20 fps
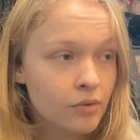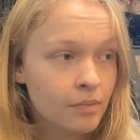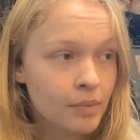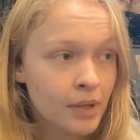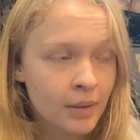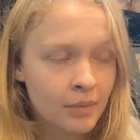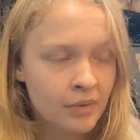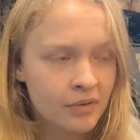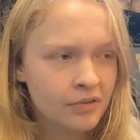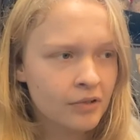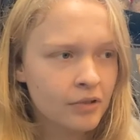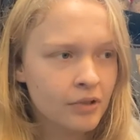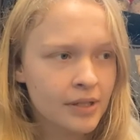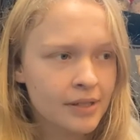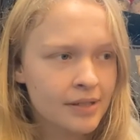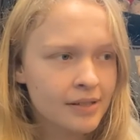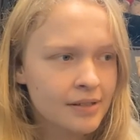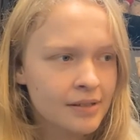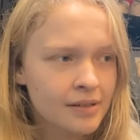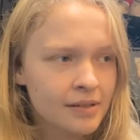Paper
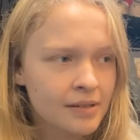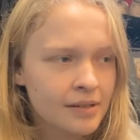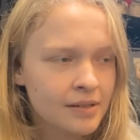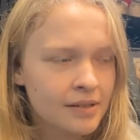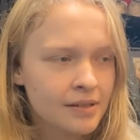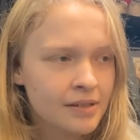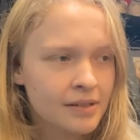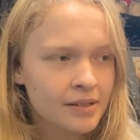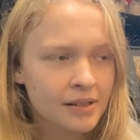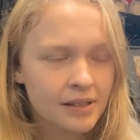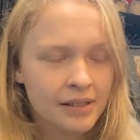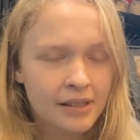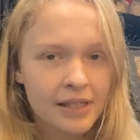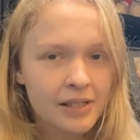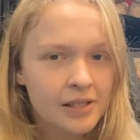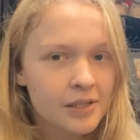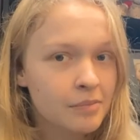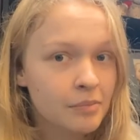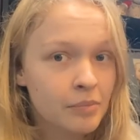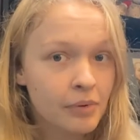Forests.
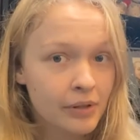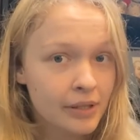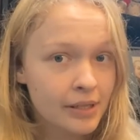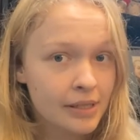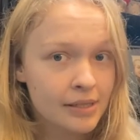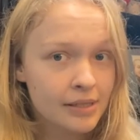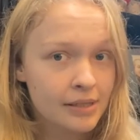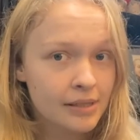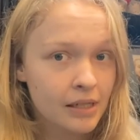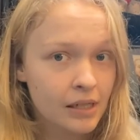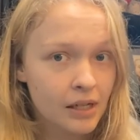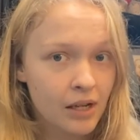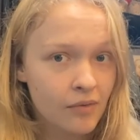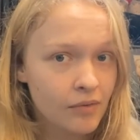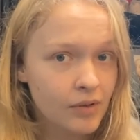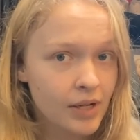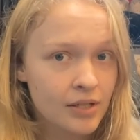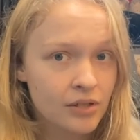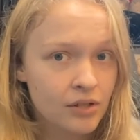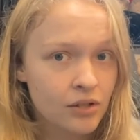This book is a
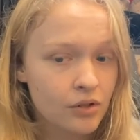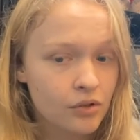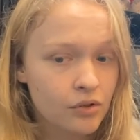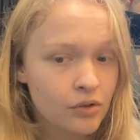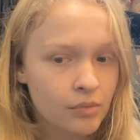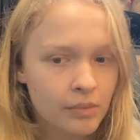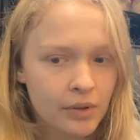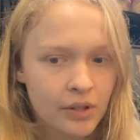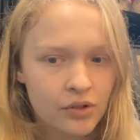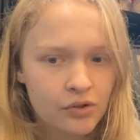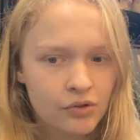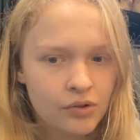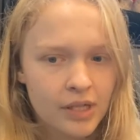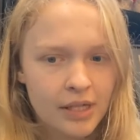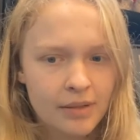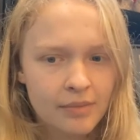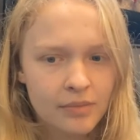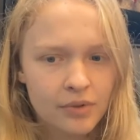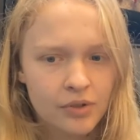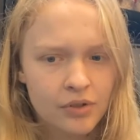love letter to my
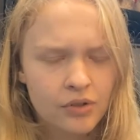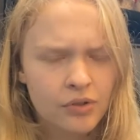dreams,